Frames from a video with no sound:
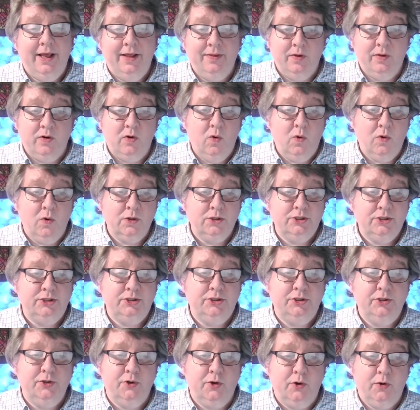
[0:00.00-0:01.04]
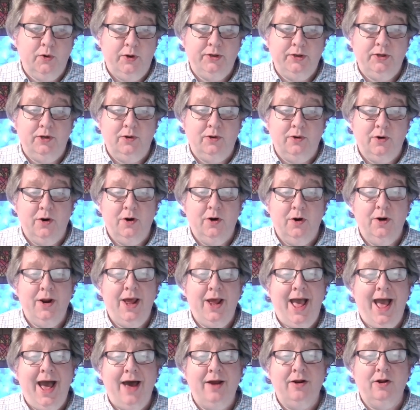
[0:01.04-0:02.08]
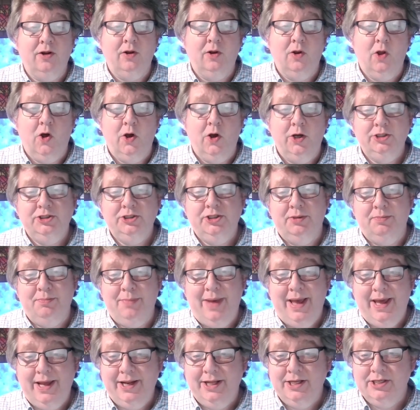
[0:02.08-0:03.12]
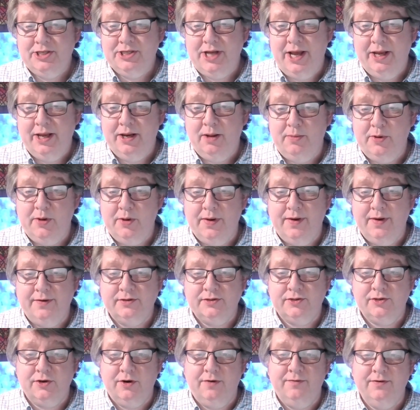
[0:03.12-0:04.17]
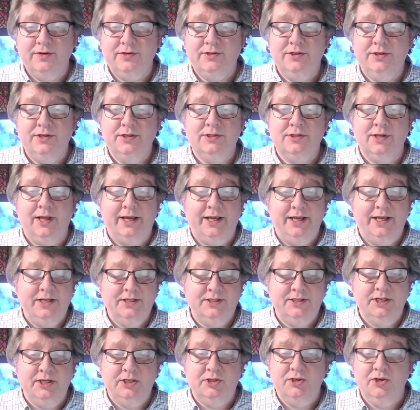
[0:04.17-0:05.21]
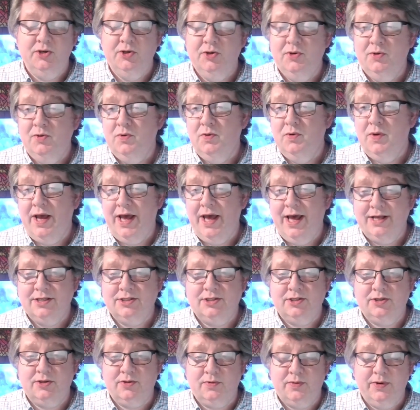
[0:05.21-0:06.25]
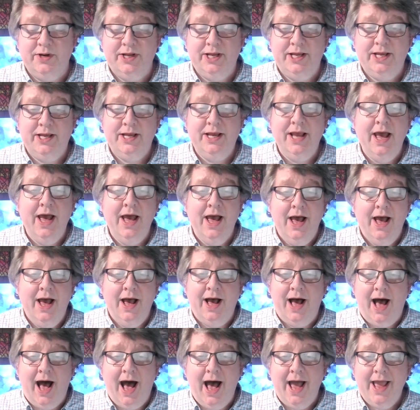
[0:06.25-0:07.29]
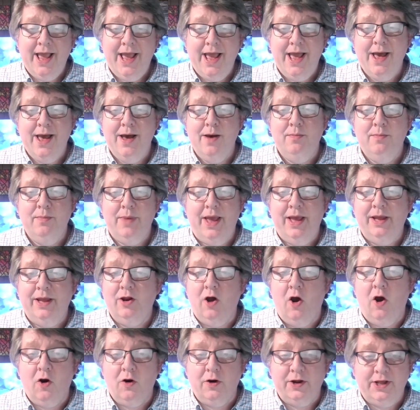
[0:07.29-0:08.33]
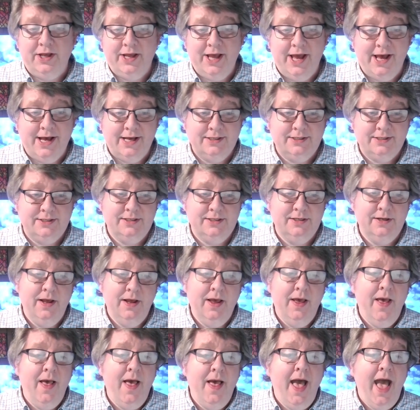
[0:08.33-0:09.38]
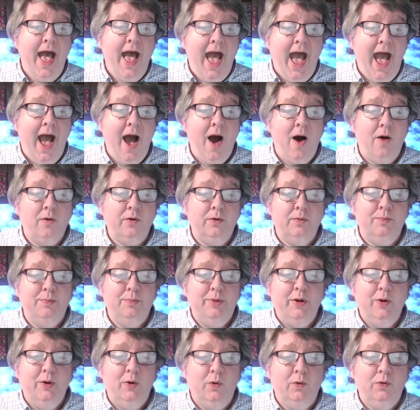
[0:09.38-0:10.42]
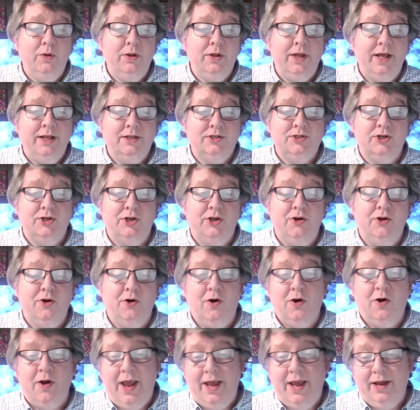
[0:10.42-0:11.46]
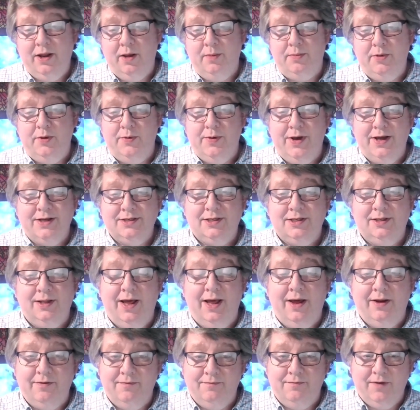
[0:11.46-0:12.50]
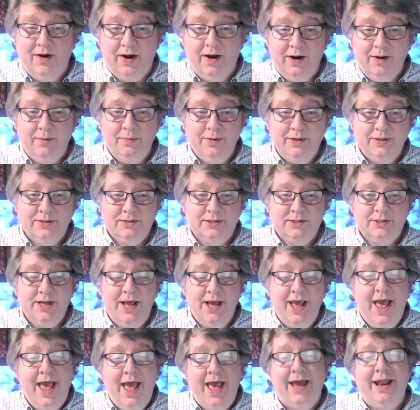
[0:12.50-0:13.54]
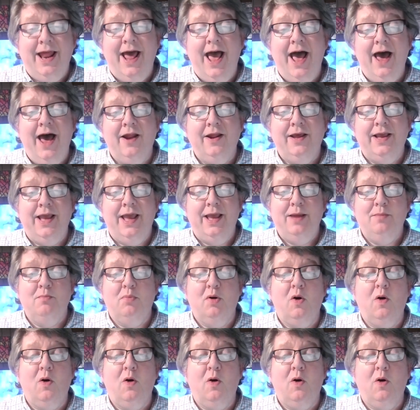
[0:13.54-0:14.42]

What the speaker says: In the course, you're going to learn how to launch and manage AWS services like EC2, S3, IAM, and RDS, how to build and secure AWS cloud environments, and how to gain